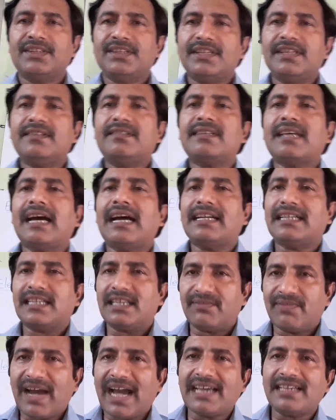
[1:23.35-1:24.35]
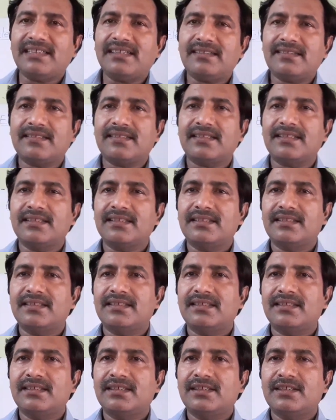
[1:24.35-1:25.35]
is a device
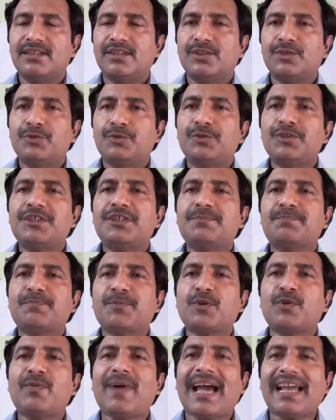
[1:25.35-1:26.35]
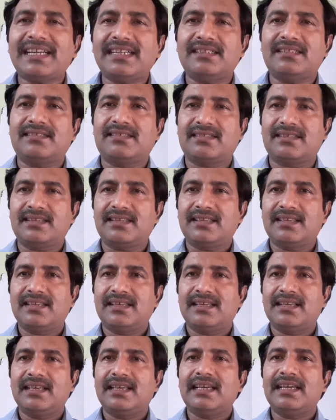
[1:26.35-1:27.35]
which provides
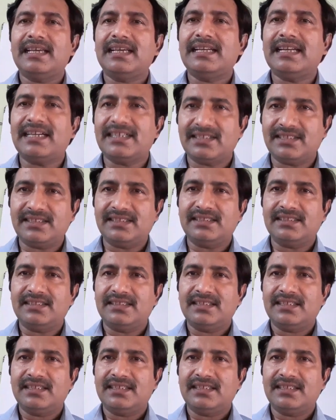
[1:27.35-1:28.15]
energy.